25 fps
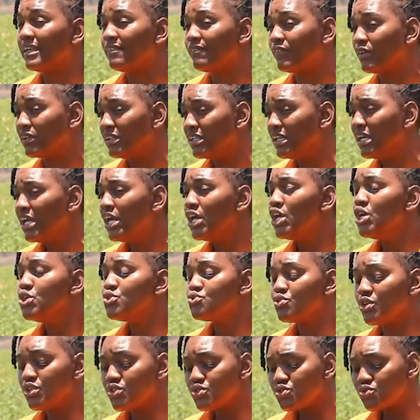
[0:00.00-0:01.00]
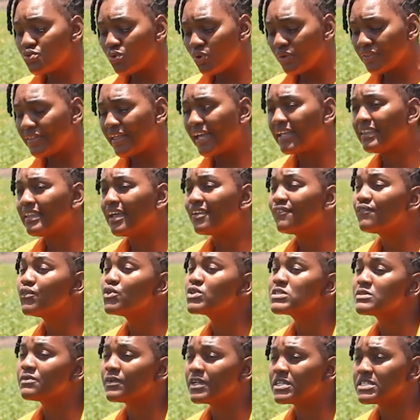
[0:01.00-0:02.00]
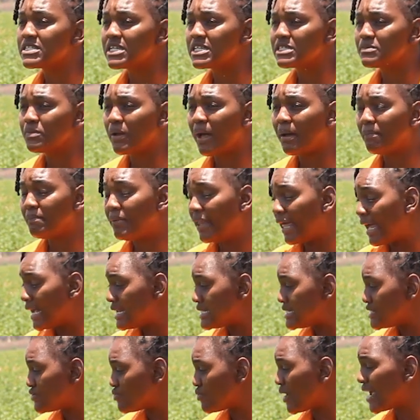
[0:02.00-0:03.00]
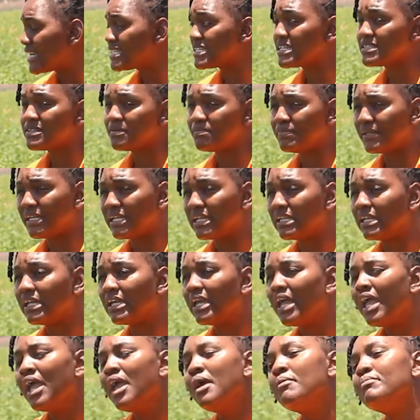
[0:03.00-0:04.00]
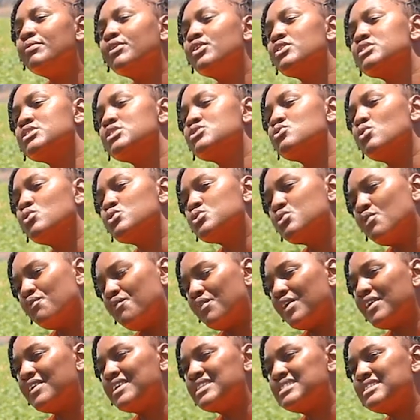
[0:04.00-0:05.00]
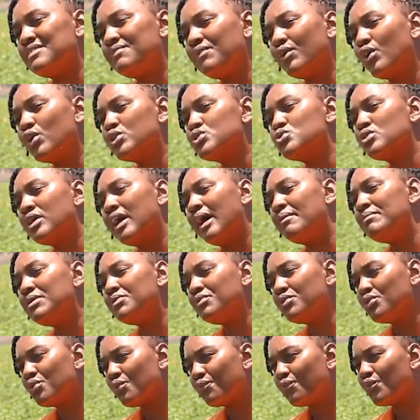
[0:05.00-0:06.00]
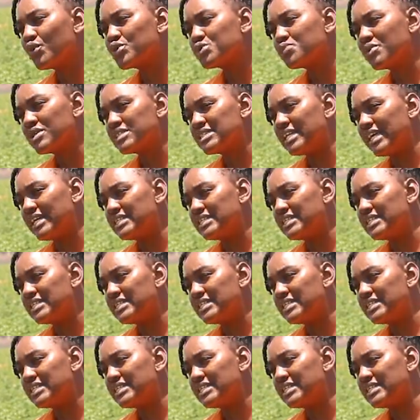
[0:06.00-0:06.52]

level, to ensure that that phosphorus is applied right at the beginning, because it's also very difficult to come in with the phosphorus